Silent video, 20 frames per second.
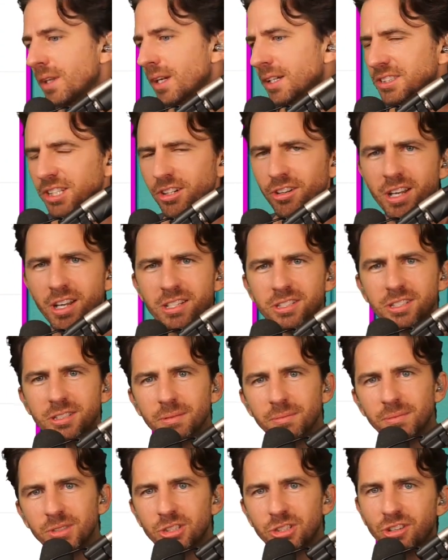Sirius?
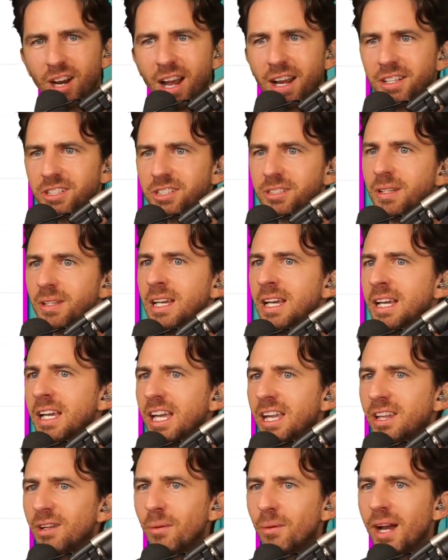Stratus?
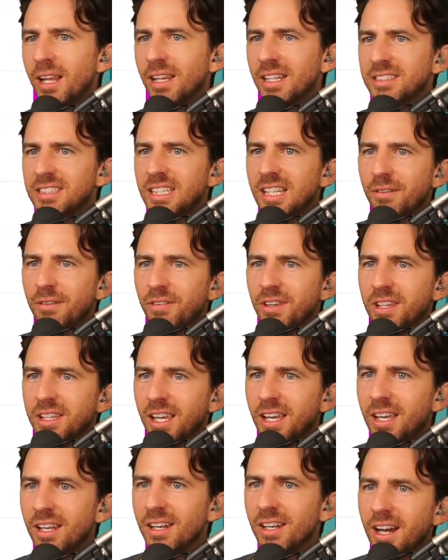Either way, let's see if he
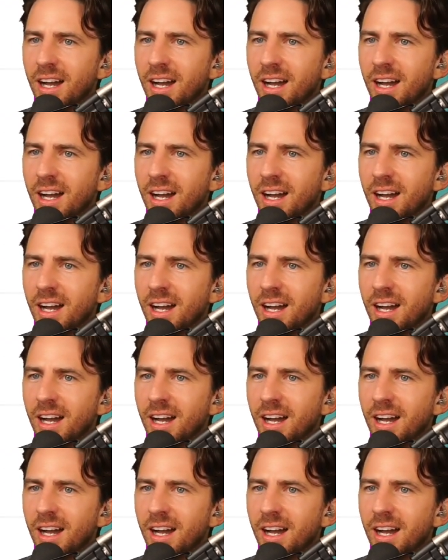can.